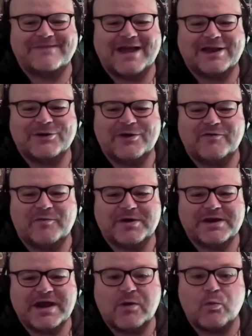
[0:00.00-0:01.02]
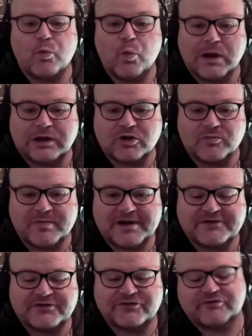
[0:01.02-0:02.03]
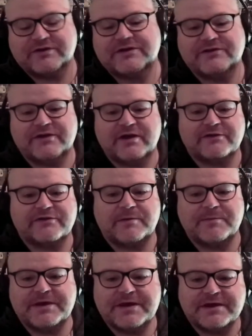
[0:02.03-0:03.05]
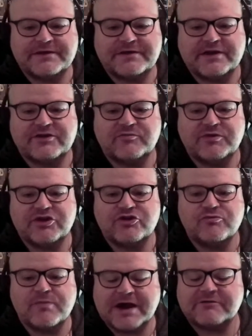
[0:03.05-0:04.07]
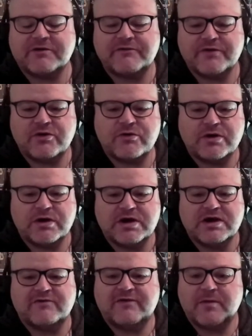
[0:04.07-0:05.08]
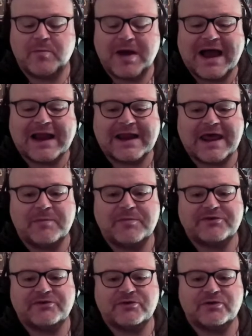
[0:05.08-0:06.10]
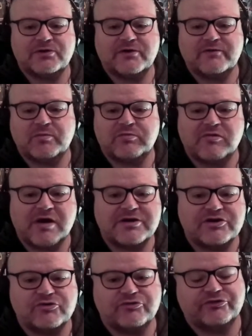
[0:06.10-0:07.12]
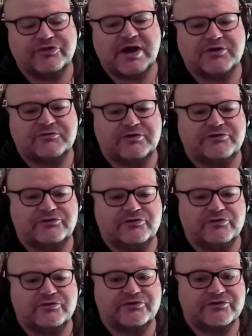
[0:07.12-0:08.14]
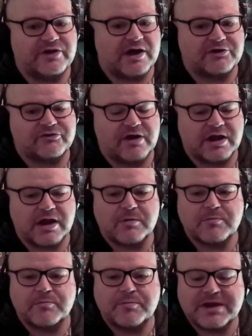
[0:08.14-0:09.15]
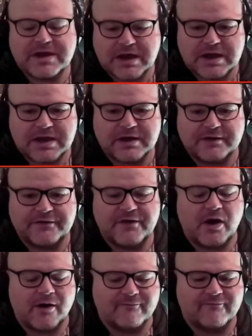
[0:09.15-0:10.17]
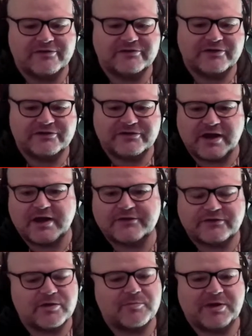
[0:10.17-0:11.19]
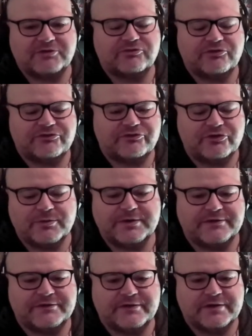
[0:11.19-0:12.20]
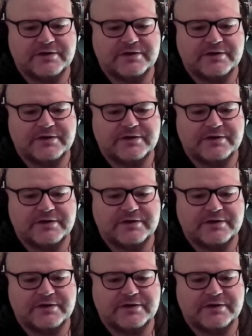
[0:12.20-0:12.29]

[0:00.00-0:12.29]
Hello everybody and welcome back to Screen Stars. I'm here today to bring you my review for the pilot episode of the brand new Star Trek show, Star Trek Picard, that obviously stars Sir Patrick Stewart.